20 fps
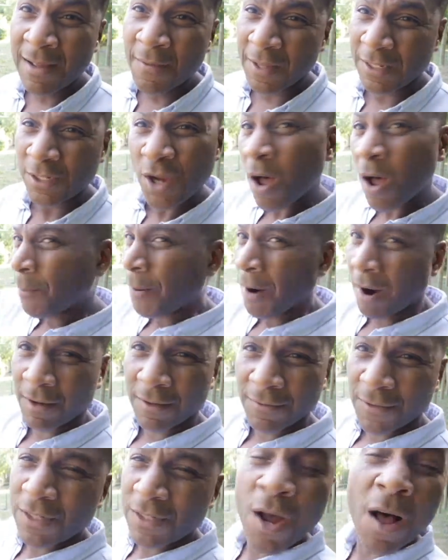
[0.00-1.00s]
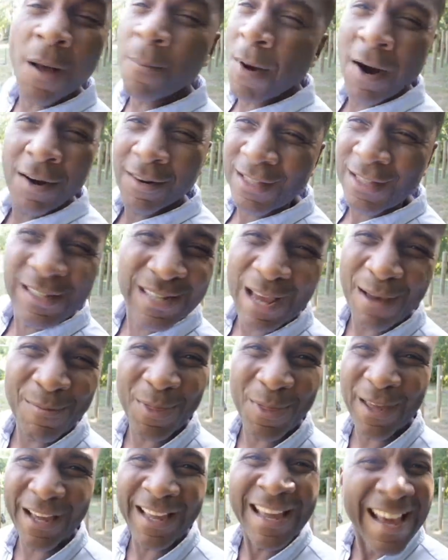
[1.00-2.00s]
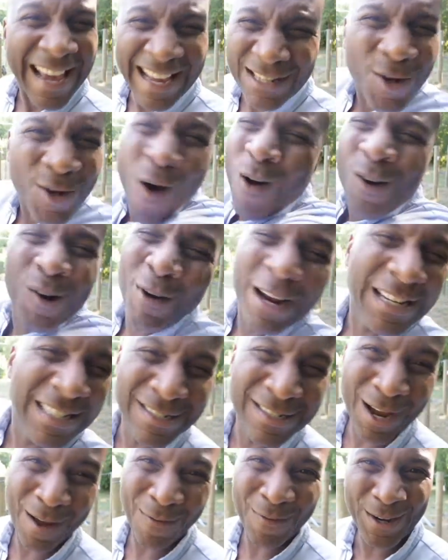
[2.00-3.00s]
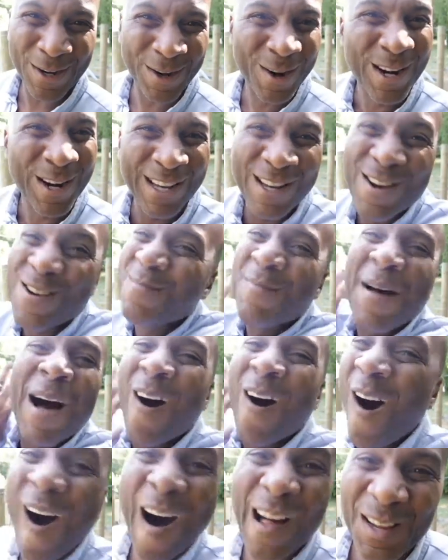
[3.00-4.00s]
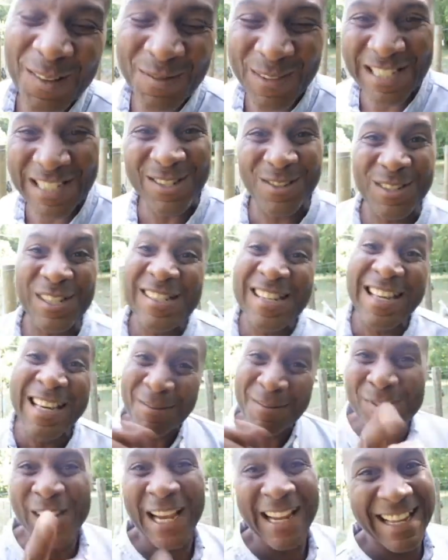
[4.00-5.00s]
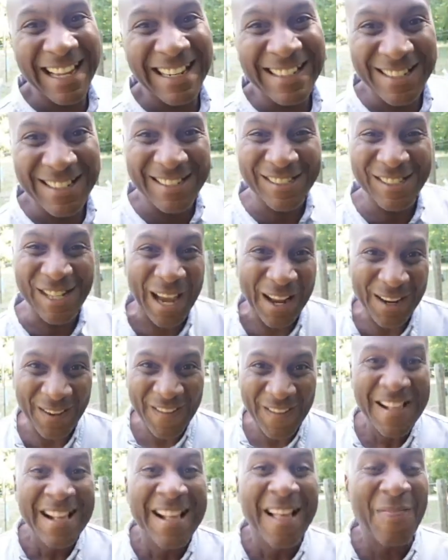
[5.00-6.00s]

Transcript: that's all part of it's all part of the same thing it's all great stuff and you're gonna learn about all of it so just keep checking into the channel